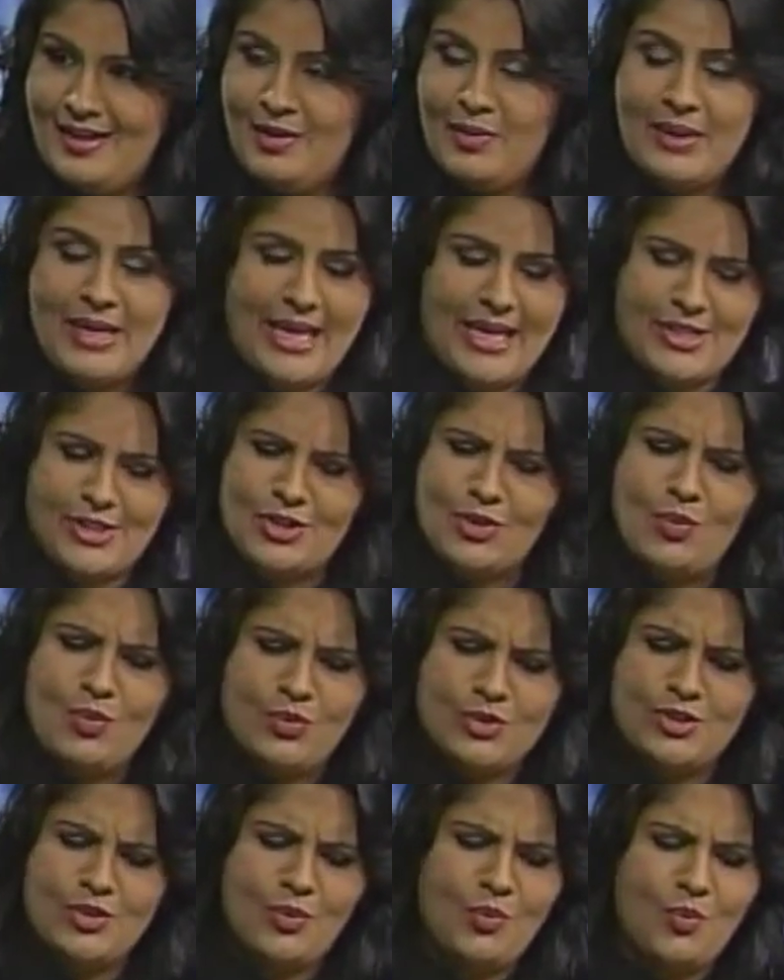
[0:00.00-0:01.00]
Okay,
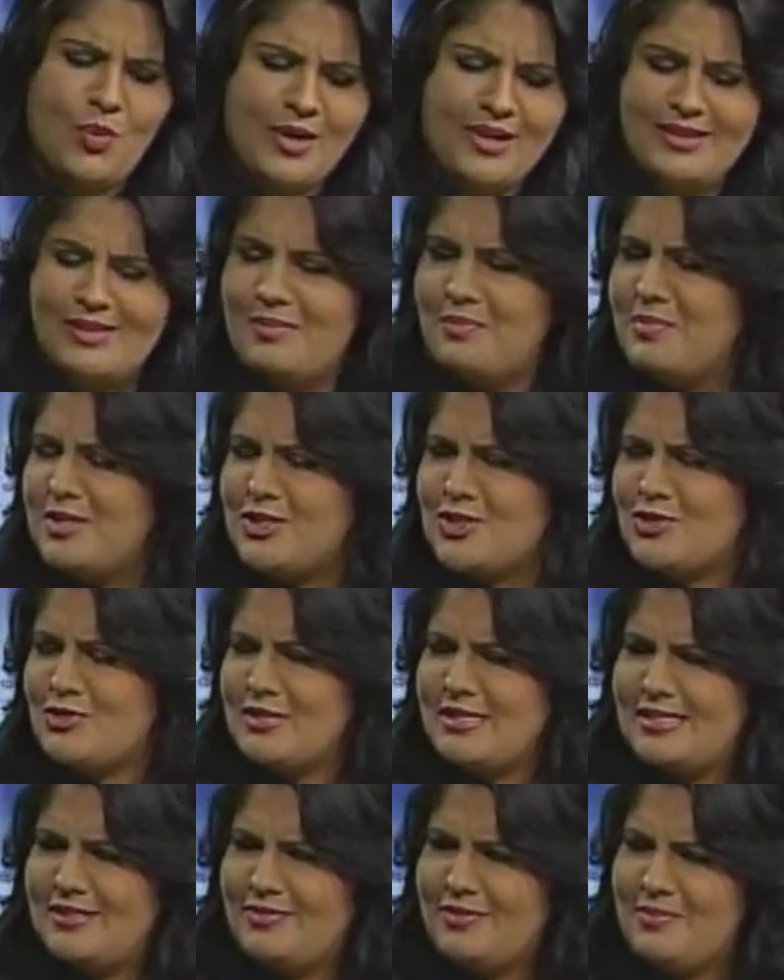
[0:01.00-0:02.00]
so what are the
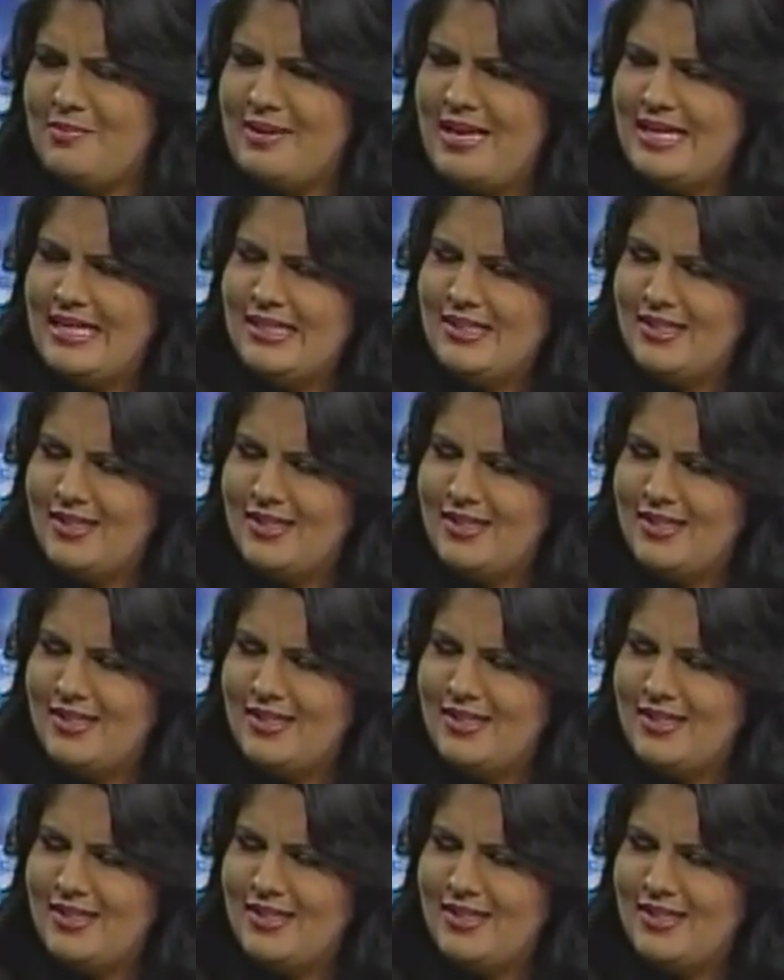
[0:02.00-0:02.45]
mysteries of the men?